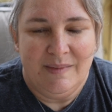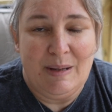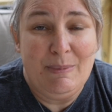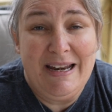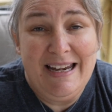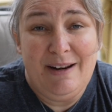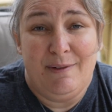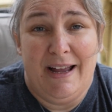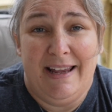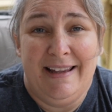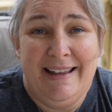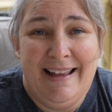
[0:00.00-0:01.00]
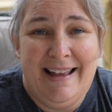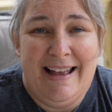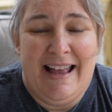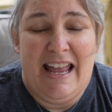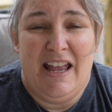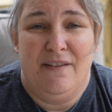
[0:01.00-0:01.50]
But anyway,
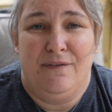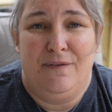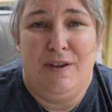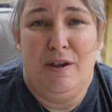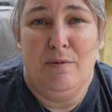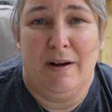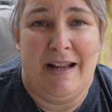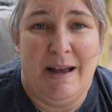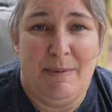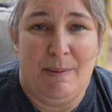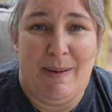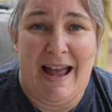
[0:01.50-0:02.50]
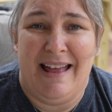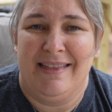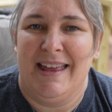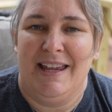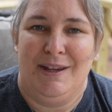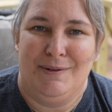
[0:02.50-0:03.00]
if you are coming back,
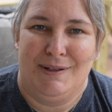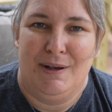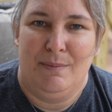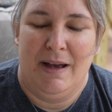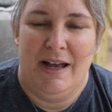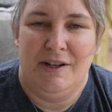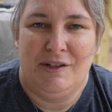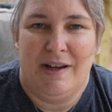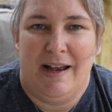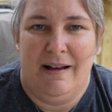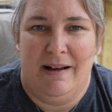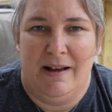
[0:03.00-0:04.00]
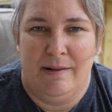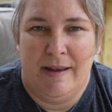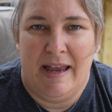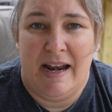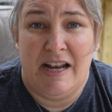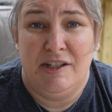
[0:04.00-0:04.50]
thank you so much. Uh,
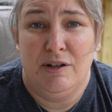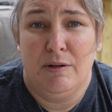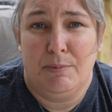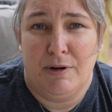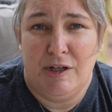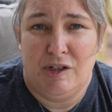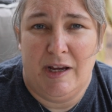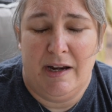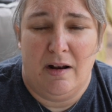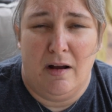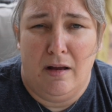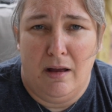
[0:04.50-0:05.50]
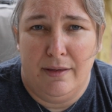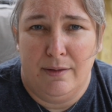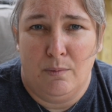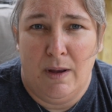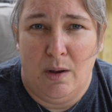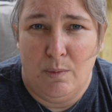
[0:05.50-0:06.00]
and I do appreciate all
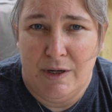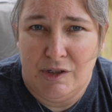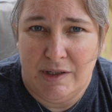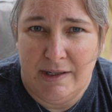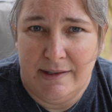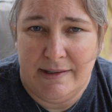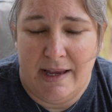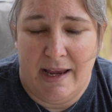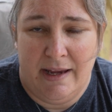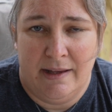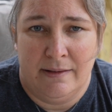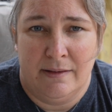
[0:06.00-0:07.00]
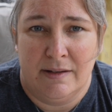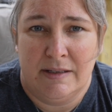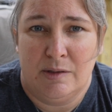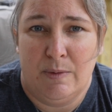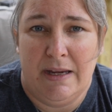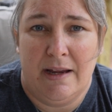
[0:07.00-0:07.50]
the well wishes and the
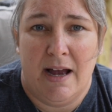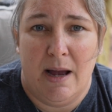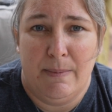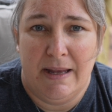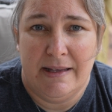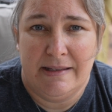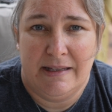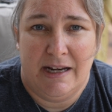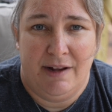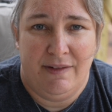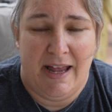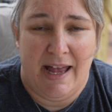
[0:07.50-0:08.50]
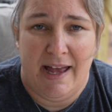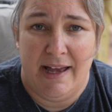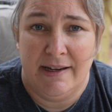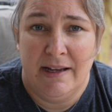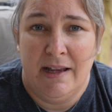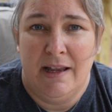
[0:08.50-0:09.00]
sweet comments that I've
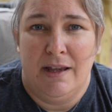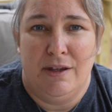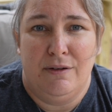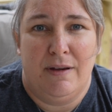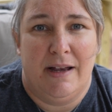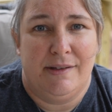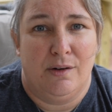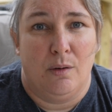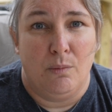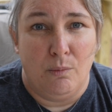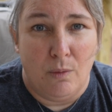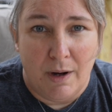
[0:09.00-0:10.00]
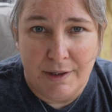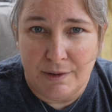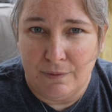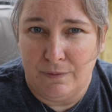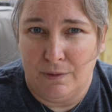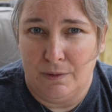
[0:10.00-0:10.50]
had. You guys are a
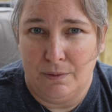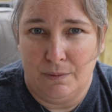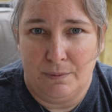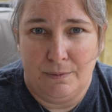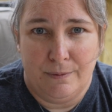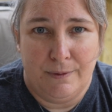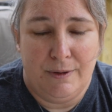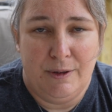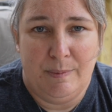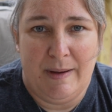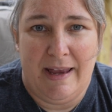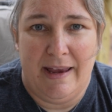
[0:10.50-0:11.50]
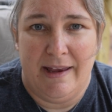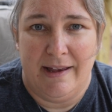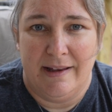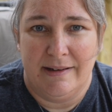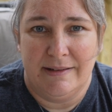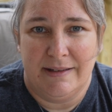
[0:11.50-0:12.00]
wonderful group,
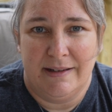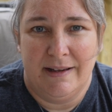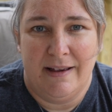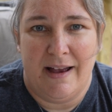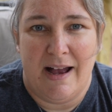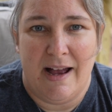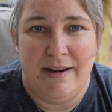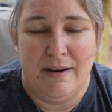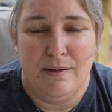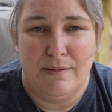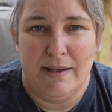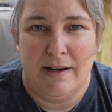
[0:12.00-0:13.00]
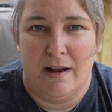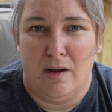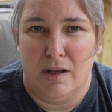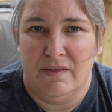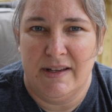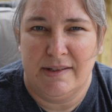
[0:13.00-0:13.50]
and I know that
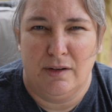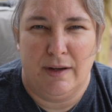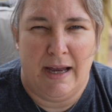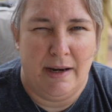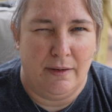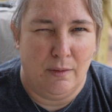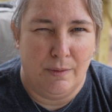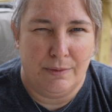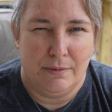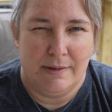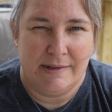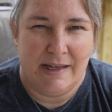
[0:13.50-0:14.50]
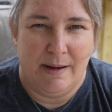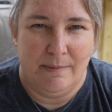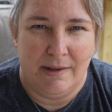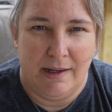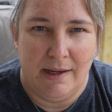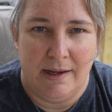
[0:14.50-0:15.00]
all of us are kind of going through the same
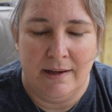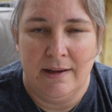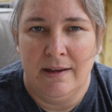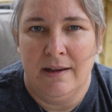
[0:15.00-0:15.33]
thing.